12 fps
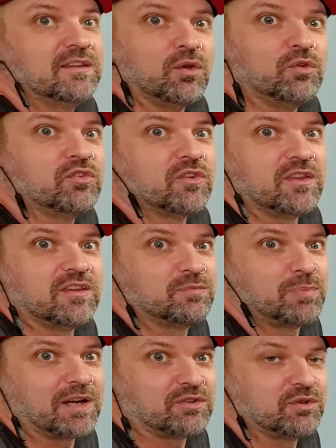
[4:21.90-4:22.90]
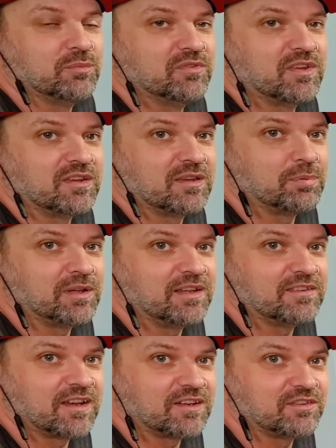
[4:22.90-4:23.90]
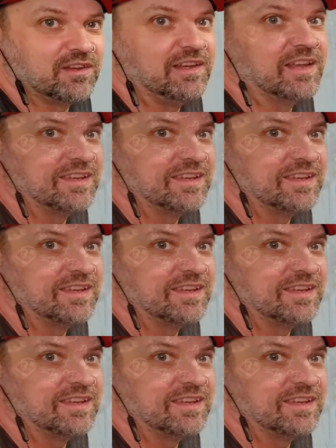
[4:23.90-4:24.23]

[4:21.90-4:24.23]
Those are the spectrums that the plants actually